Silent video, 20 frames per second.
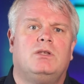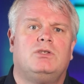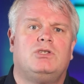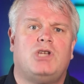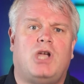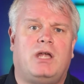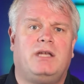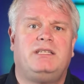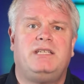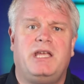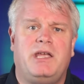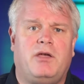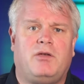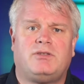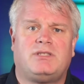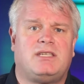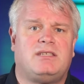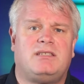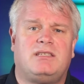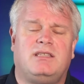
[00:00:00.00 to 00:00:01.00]
John
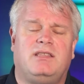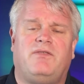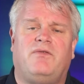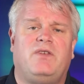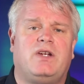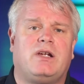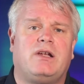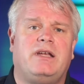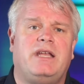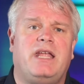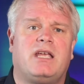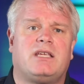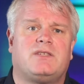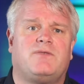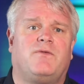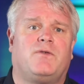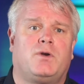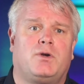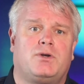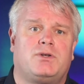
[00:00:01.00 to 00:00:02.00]
tells us in the very next
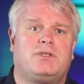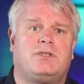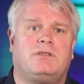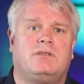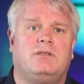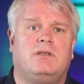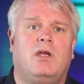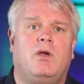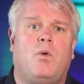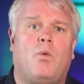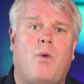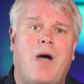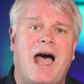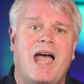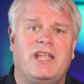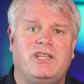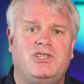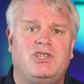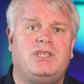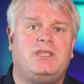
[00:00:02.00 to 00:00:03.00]
verse
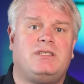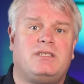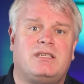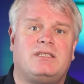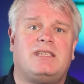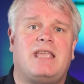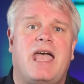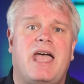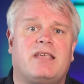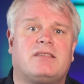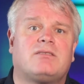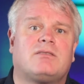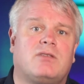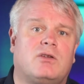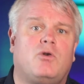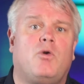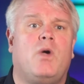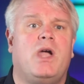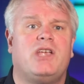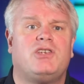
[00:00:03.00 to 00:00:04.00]
why Jesus asked the
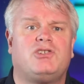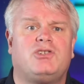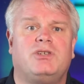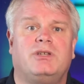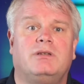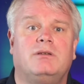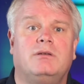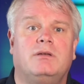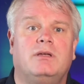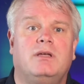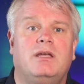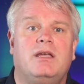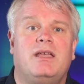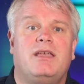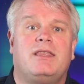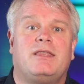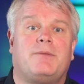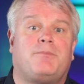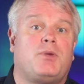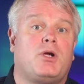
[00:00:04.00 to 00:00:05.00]
question.
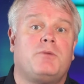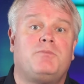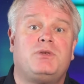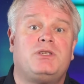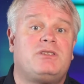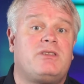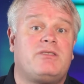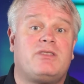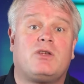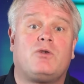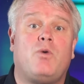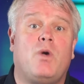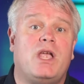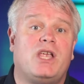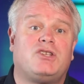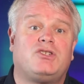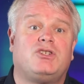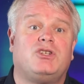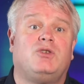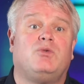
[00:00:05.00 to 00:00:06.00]
The purpose of the
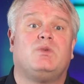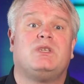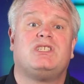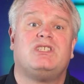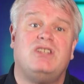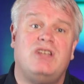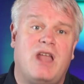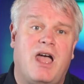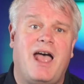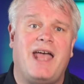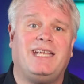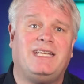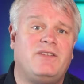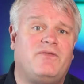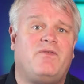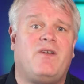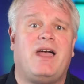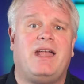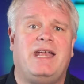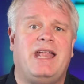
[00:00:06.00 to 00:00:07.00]
question was not to
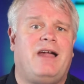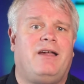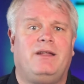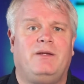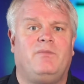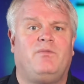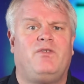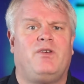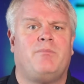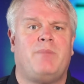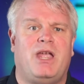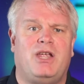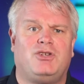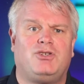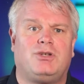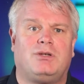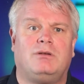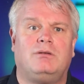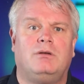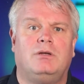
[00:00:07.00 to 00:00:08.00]
find out
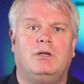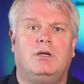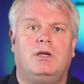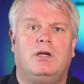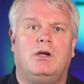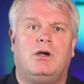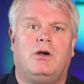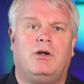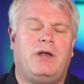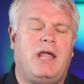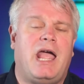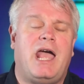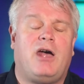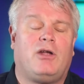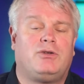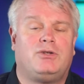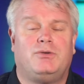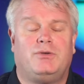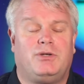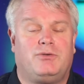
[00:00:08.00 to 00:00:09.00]
information on
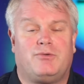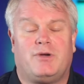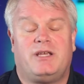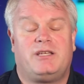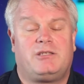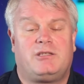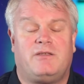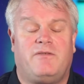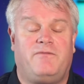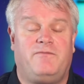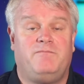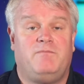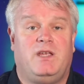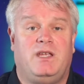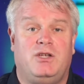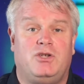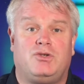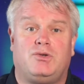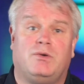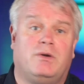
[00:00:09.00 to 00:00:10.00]
how to address the
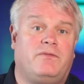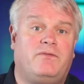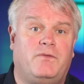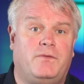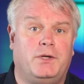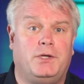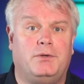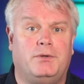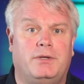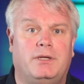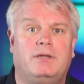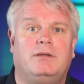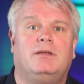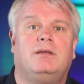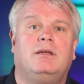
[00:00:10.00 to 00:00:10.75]
issue of food.